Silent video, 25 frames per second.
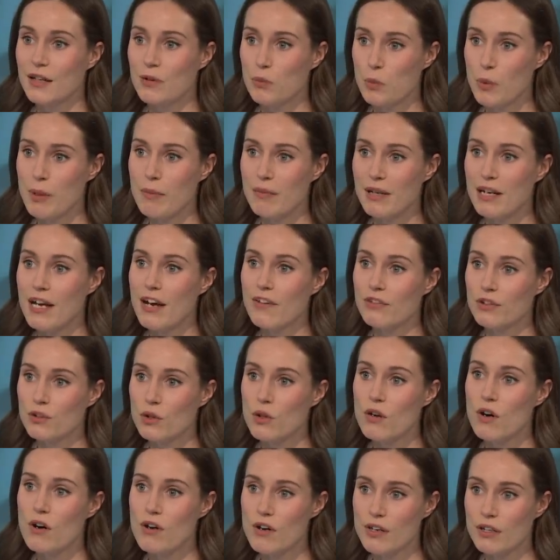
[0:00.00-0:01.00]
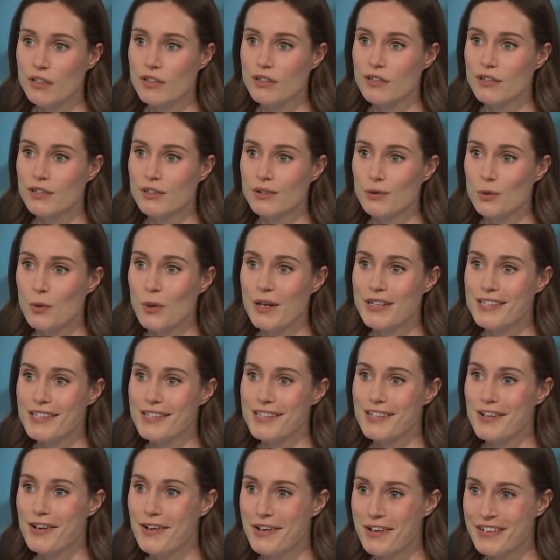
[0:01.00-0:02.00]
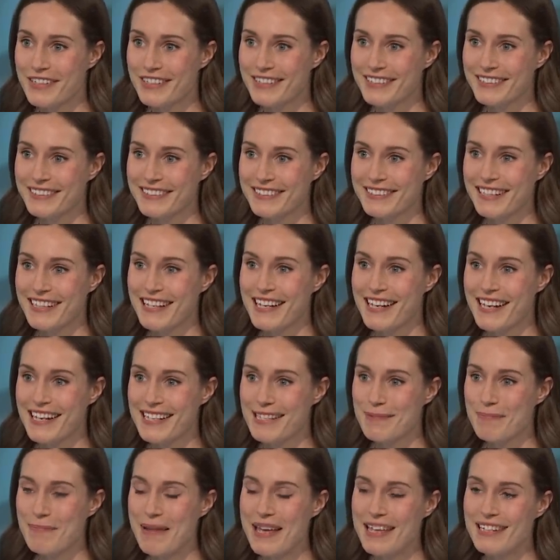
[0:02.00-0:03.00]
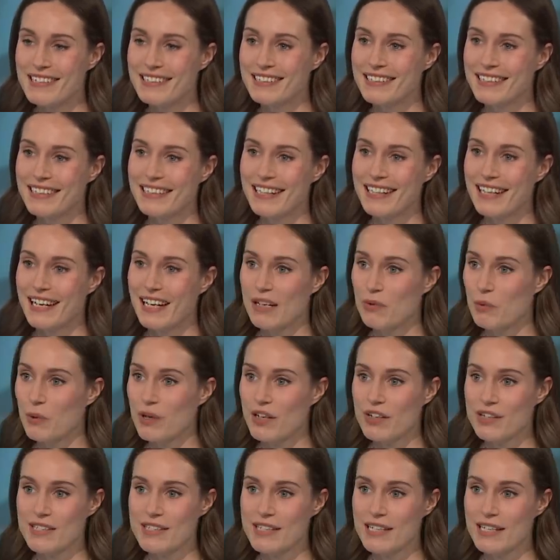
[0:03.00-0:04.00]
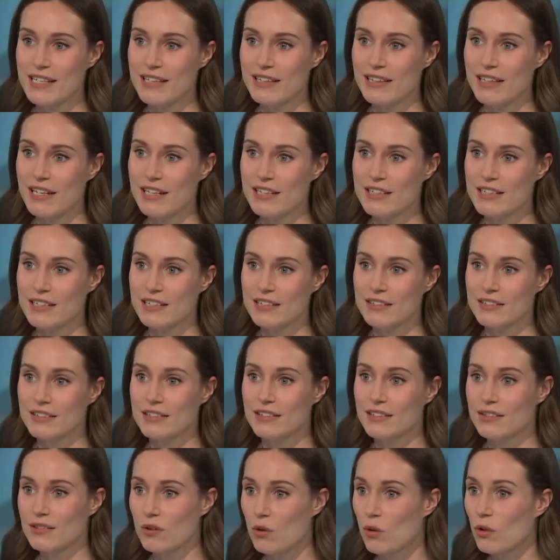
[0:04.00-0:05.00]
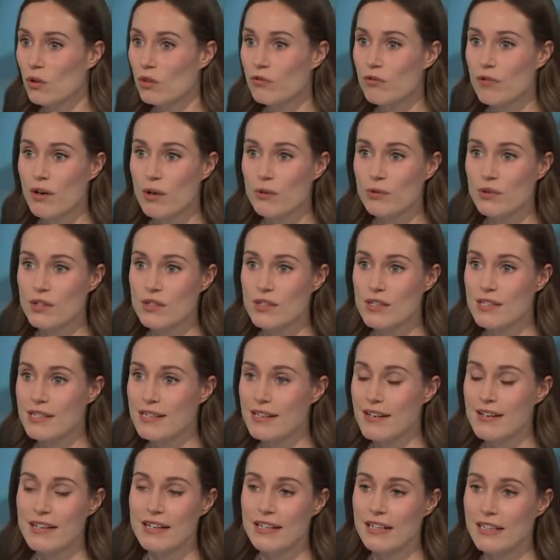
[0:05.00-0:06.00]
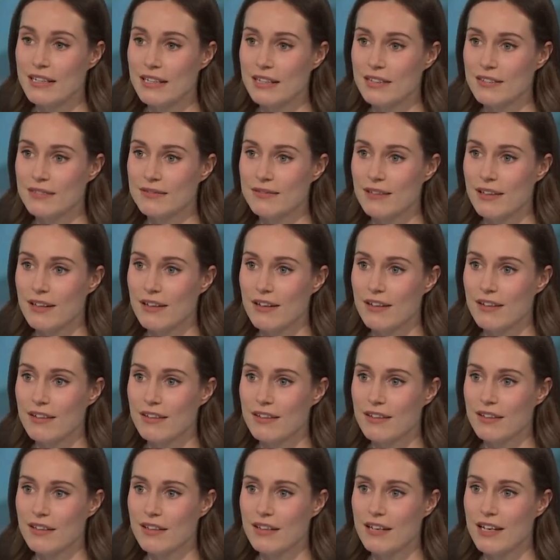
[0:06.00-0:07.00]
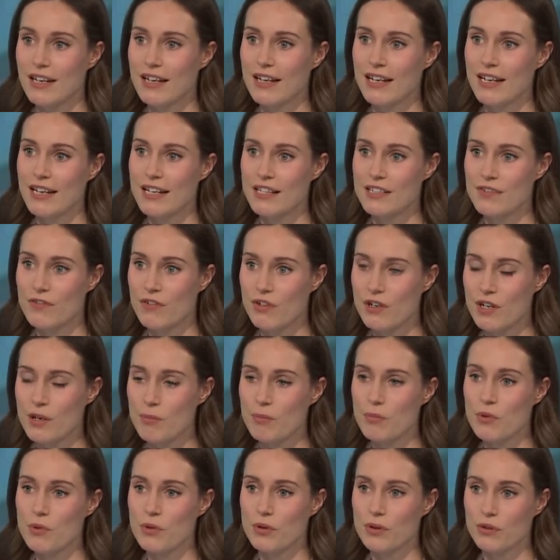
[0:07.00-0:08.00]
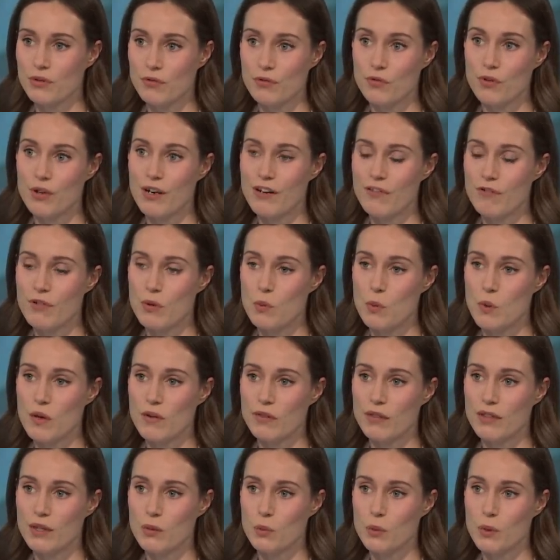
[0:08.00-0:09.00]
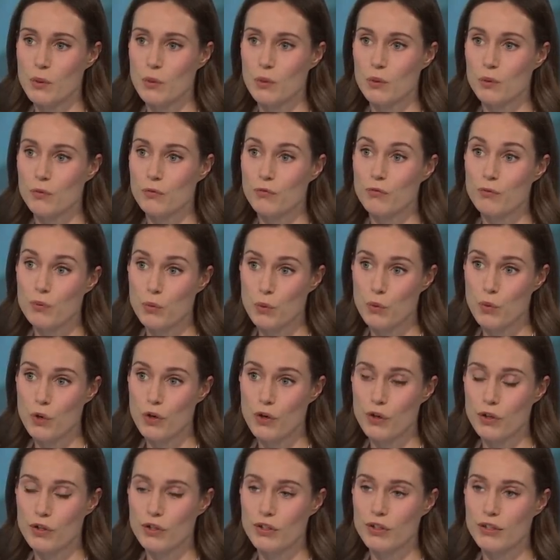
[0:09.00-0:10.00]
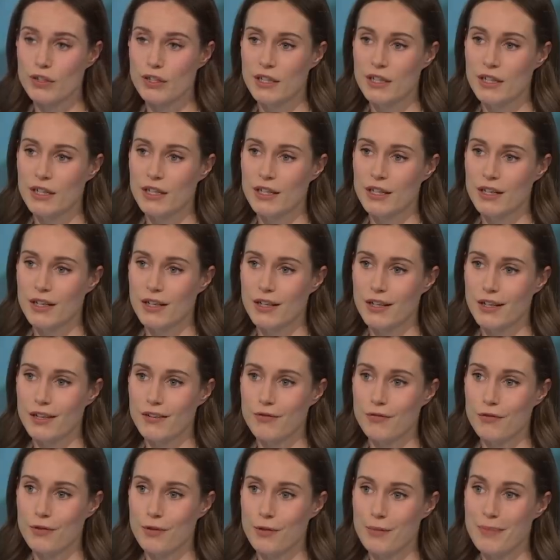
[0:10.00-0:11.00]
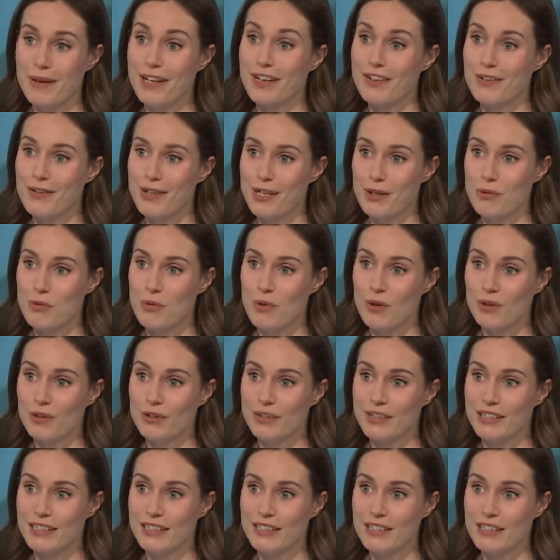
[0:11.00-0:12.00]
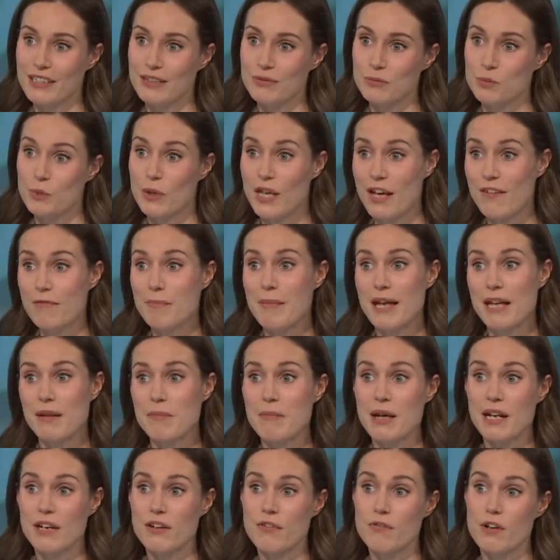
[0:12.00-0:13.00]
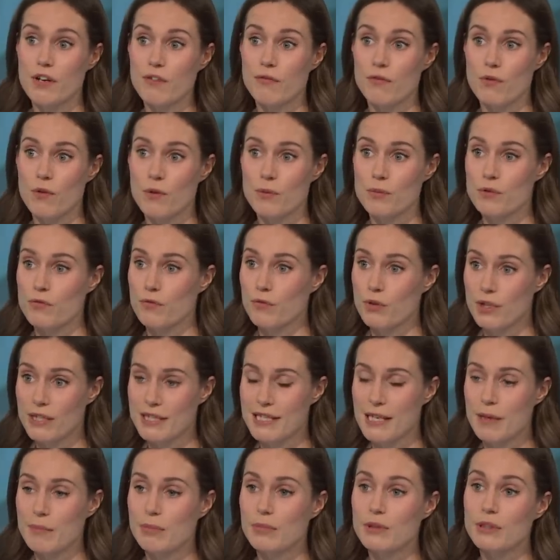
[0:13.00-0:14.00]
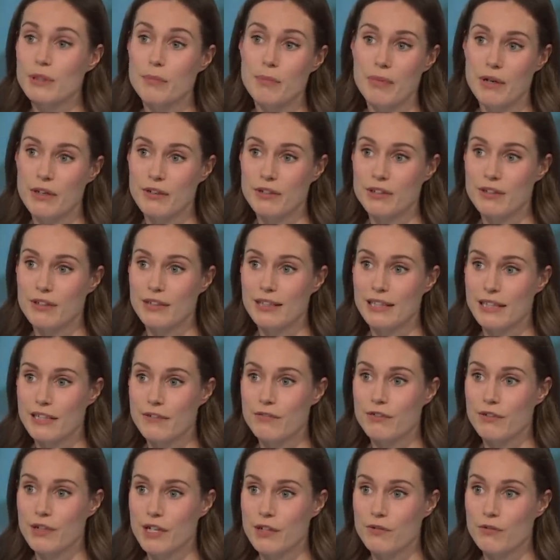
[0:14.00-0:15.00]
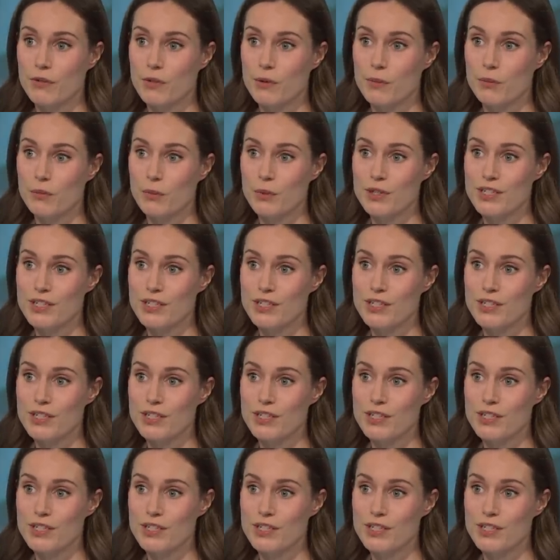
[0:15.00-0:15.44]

Women have to work twice as hard as men, and we are seeing that all around the society. And I think it's very important for everyone that we will work for better equality. And we have made many reforms, for example, the parental leave reform,